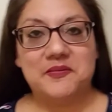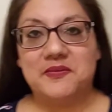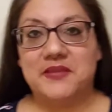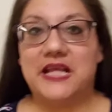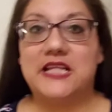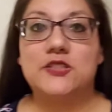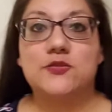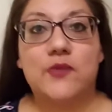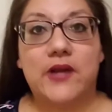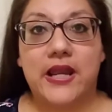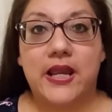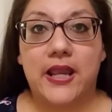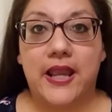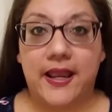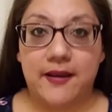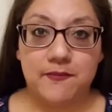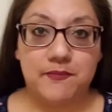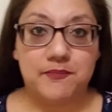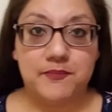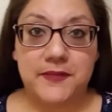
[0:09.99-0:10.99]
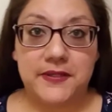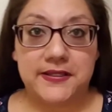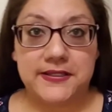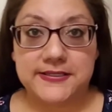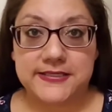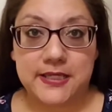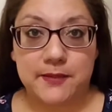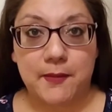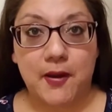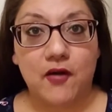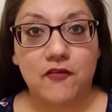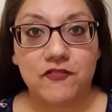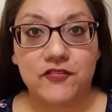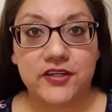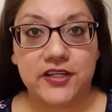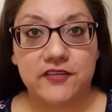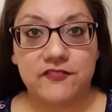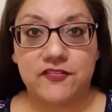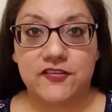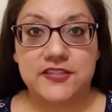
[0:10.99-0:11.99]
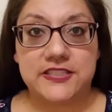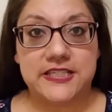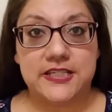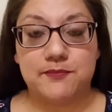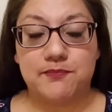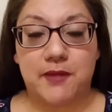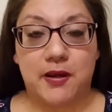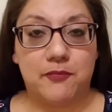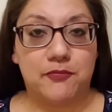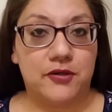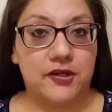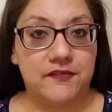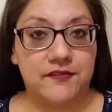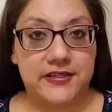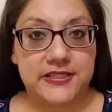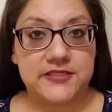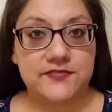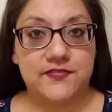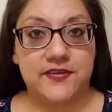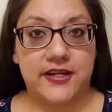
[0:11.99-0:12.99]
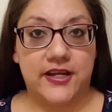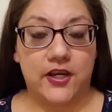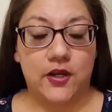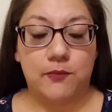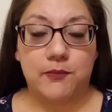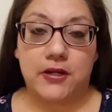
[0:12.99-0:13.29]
that's why I'm in the same outfit if you've seen my previous video.